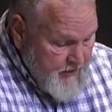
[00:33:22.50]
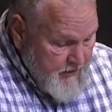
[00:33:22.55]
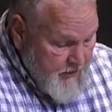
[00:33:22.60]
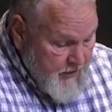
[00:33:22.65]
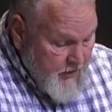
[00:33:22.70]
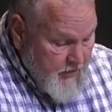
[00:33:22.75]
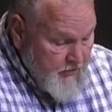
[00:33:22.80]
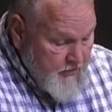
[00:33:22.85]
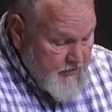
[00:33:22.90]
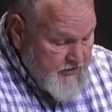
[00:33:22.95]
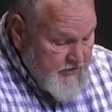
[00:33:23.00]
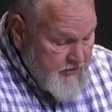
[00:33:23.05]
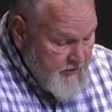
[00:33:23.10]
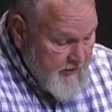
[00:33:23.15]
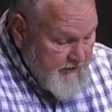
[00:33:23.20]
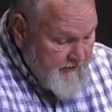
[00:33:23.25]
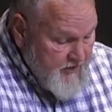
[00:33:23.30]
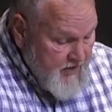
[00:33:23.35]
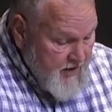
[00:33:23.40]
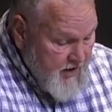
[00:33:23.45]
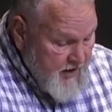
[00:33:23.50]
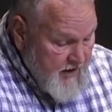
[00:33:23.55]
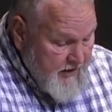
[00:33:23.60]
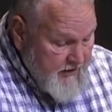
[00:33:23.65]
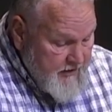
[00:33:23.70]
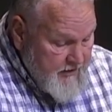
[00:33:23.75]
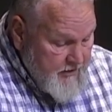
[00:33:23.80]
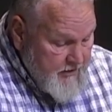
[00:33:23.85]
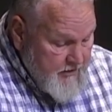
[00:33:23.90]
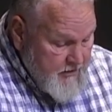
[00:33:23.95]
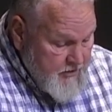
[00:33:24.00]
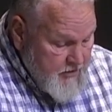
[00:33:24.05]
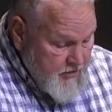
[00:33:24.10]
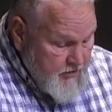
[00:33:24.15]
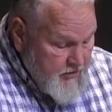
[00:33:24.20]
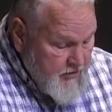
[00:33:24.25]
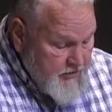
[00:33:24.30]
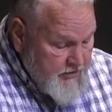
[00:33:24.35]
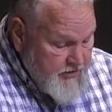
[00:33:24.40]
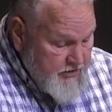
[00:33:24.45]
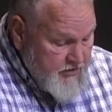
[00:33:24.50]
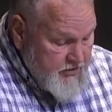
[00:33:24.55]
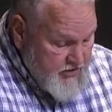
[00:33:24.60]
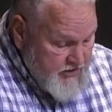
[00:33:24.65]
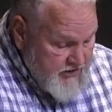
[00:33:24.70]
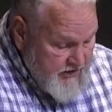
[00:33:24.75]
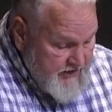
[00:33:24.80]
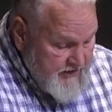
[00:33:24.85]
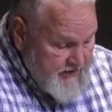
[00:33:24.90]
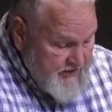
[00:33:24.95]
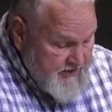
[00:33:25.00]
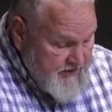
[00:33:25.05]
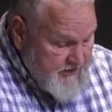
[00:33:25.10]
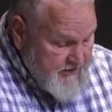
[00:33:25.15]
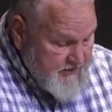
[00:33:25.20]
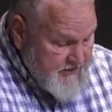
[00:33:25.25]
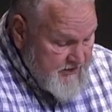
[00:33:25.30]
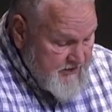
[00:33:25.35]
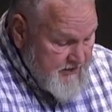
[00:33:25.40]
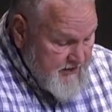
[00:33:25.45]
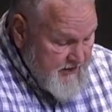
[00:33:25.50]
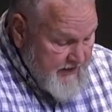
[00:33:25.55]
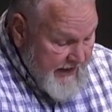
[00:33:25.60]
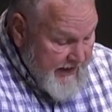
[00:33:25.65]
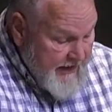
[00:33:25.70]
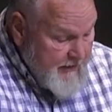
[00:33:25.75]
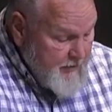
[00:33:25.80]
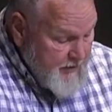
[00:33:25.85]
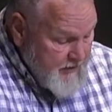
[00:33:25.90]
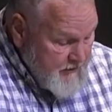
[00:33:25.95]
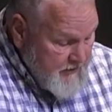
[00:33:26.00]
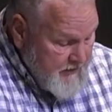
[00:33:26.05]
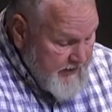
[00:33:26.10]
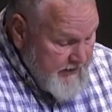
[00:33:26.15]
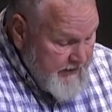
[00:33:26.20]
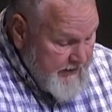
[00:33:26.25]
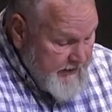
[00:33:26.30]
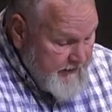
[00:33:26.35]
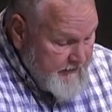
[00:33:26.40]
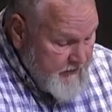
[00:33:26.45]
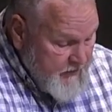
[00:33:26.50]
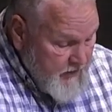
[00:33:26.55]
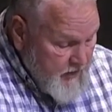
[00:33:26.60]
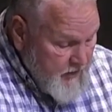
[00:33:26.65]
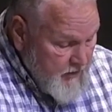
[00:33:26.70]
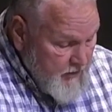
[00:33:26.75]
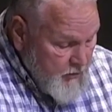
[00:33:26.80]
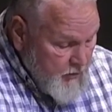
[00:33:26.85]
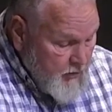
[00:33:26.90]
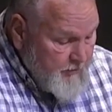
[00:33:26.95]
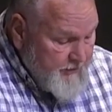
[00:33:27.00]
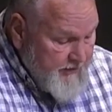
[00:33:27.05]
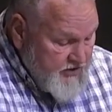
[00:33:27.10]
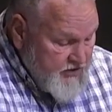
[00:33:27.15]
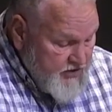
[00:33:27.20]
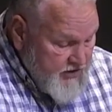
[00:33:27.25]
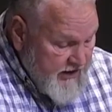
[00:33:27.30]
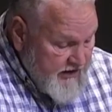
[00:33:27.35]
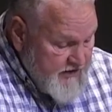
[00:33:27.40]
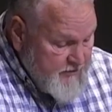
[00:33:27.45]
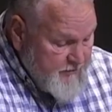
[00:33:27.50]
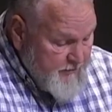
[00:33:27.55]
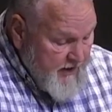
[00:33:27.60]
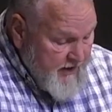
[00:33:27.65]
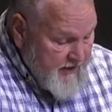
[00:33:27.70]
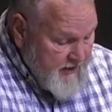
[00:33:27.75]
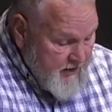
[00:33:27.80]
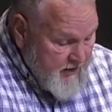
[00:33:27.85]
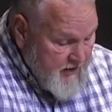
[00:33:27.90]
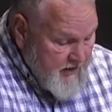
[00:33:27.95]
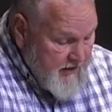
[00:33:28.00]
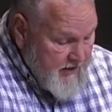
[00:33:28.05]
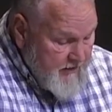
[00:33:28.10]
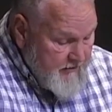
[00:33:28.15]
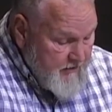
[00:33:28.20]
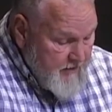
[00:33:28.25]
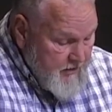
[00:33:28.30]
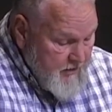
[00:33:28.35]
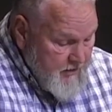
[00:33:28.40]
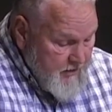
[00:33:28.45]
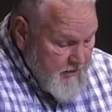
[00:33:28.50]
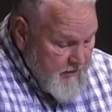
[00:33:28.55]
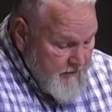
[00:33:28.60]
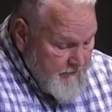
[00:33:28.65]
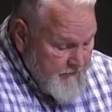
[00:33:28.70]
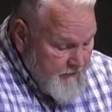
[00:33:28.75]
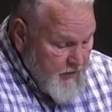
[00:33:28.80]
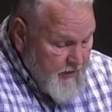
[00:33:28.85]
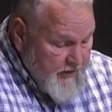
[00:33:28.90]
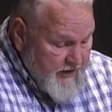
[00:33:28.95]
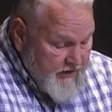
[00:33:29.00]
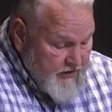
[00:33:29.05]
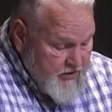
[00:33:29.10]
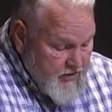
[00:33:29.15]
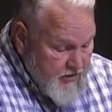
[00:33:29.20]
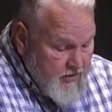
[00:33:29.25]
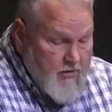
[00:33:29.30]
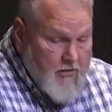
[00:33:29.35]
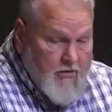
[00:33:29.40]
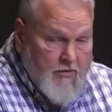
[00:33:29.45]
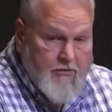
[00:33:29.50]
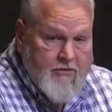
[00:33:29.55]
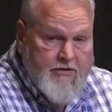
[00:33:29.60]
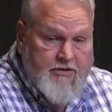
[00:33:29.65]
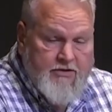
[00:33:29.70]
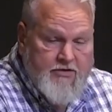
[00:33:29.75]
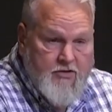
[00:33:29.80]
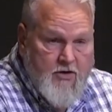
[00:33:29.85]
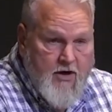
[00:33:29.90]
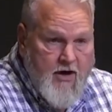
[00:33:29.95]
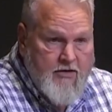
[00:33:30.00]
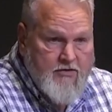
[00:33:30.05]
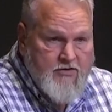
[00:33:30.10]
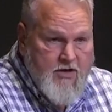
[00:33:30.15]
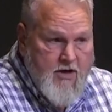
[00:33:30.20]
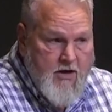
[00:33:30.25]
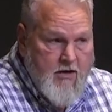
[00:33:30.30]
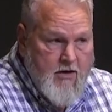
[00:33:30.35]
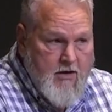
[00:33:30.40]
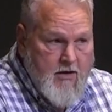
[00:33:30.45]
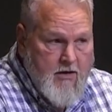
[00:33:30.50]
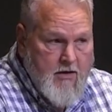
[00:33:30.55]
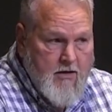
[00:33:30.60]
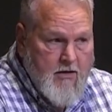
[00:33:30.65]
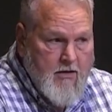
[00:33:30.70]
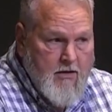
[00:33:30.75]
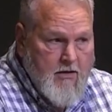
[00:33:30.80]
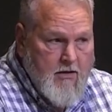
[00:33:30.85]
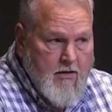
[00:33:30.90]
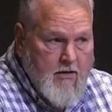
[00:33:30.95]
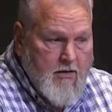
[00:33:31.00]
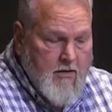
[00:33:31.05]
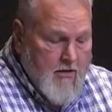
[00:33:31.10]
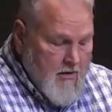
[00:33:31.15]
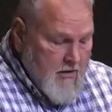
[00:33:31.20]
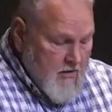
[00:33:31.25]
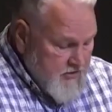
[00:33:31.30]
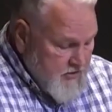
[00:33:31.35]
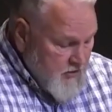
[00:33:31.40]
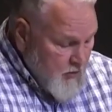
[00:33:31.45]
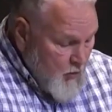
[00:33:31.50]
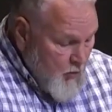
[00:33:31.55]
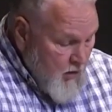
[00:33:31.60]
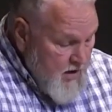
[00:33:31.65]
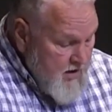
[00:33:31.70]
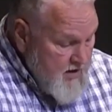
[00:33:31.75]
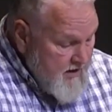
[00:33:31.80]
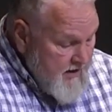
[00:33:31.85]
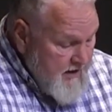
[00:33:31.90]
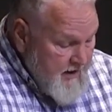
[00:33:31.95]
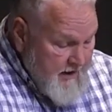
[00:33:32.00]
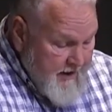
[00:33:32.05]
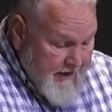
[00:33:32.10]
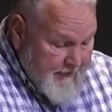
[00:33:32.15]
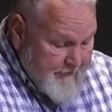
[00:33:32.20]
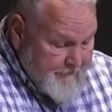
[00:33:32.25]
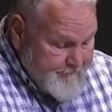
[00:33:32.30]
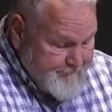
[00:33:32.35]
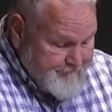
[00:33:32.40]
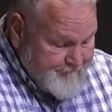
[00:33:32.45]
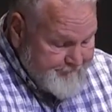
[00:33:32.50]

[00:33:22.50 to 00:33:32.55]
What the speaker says: Those who have not turned to Jesus and believed will be judged by God for an eternal destruction. So one day,